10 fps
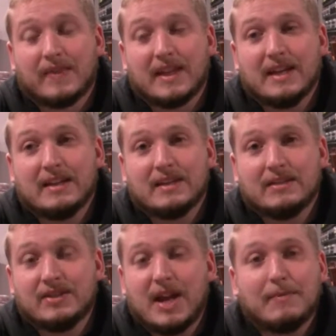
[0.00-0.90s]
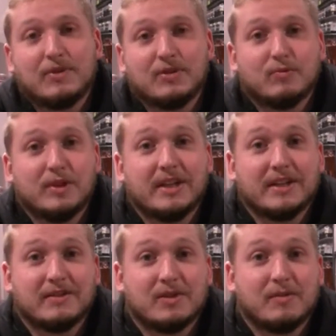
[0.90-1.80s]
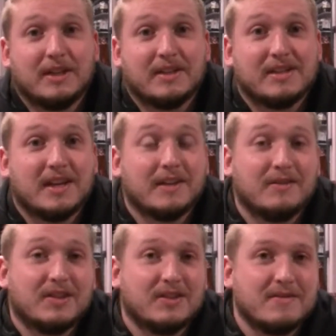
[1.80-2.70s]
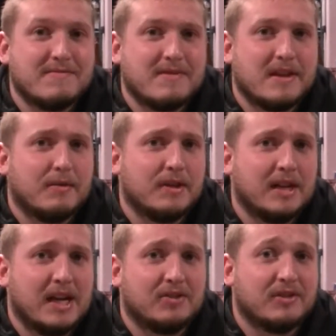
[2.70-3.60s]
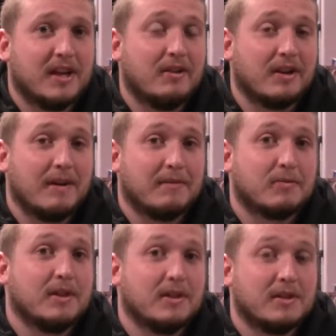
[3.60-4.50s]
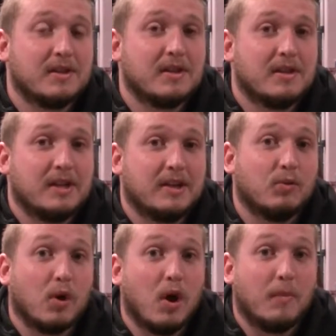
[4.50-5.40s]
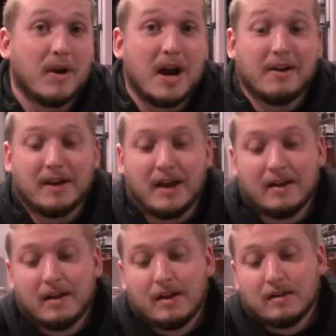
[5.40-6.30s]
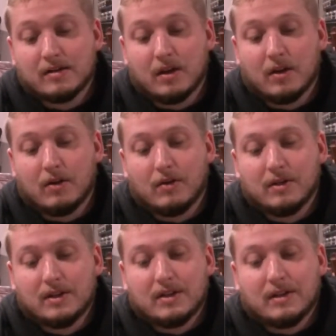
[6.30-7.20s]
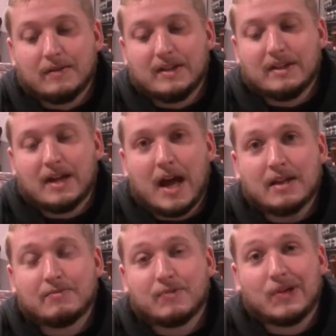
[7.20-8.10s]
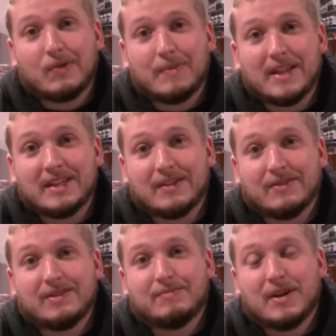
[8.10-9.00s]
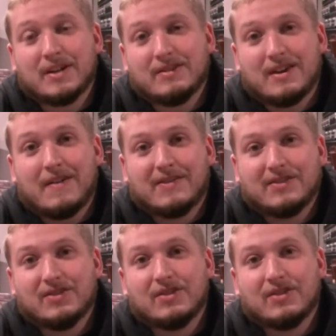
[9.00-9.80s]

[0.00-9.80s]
in the championship weekend so many consecutive years, and they were in the national title game 3 years in a row prior to that. So, I mean, that's really what made the difference. Bucknell's offense just